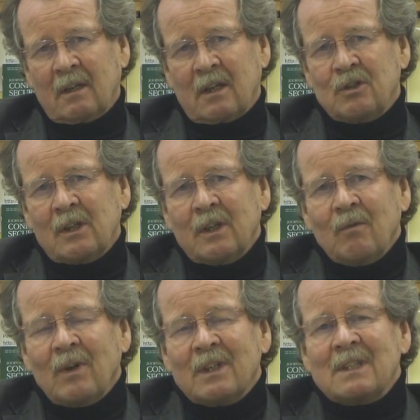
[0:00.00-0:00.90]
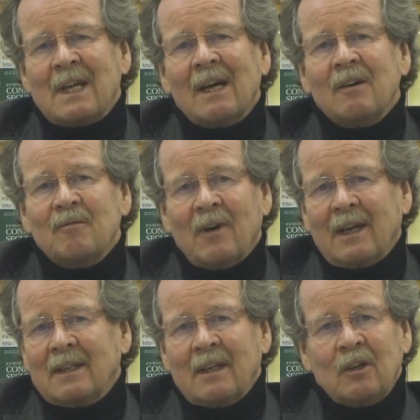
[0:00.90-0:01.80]
The children were
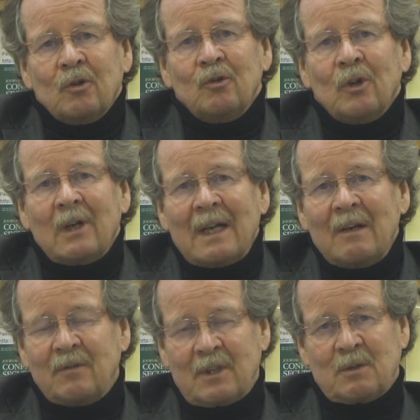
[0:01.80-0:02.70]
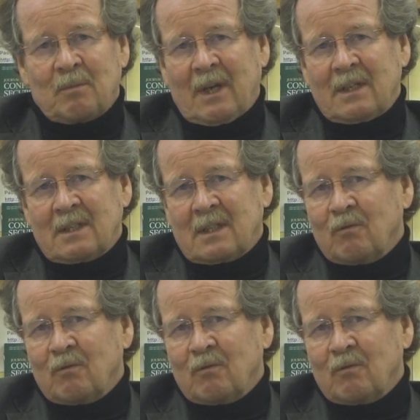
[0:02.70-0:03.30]
terrified. They could not leave this place.